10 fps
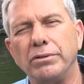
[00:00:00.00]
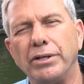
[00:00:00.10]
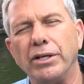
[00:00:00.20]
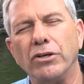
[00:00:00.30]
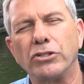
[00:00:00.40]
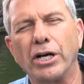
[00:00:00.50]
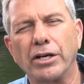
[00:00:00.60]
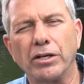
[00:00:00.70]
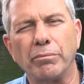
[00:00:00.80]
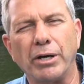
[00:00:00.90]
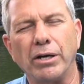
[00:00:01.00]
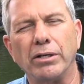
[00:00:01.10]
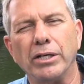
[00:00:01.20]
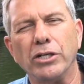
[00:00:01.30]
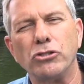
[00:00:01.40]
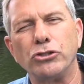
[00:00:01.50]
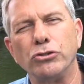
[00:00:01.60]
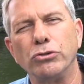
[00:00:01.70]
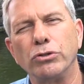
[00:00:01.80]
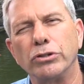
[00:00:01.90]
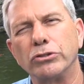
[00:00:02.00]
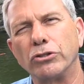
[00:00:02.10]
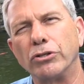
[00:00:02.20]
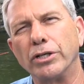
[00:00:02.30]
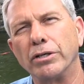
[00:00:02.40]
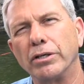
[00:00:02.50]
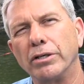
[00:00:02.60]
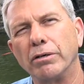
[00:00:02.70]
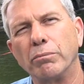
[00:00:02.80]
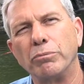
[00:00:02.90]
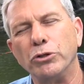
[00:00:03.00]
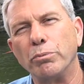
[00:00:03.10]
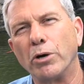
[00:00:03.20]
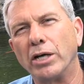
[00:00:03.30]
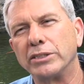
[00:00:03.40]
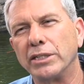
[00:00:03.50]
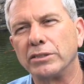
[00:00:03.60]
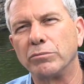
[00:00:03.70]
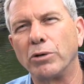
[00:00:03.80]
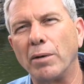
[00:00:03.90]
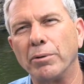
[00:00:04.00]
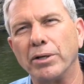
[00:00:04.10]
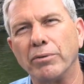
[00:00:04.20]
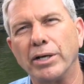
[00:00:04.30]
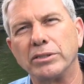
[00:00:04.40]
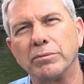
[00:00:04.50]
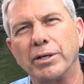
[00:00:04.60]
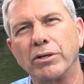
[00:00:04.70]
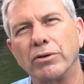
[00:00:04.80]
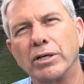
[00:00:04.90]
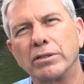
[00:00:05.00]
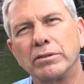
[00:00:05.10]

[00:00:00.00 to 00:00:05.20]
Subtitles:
Then you're talking about an issue concerning due process and property rights, am I correct?